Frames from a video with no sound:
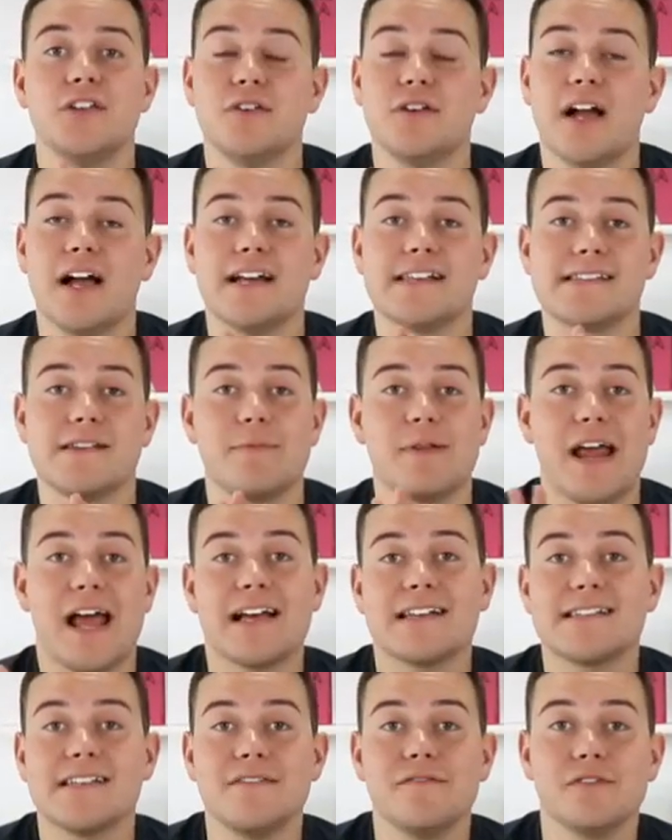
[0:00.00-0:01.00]
you guys have been
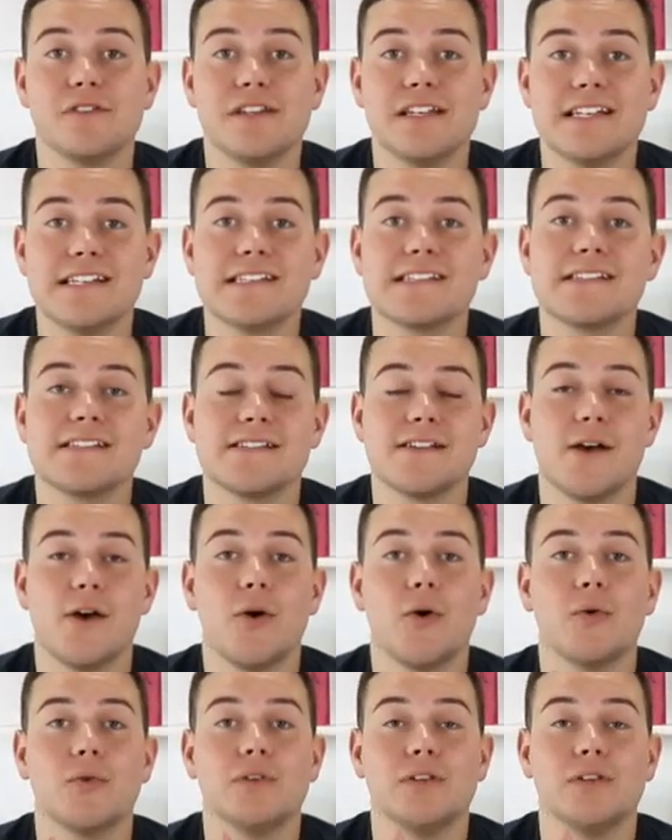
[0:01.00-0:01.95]
asking for this, so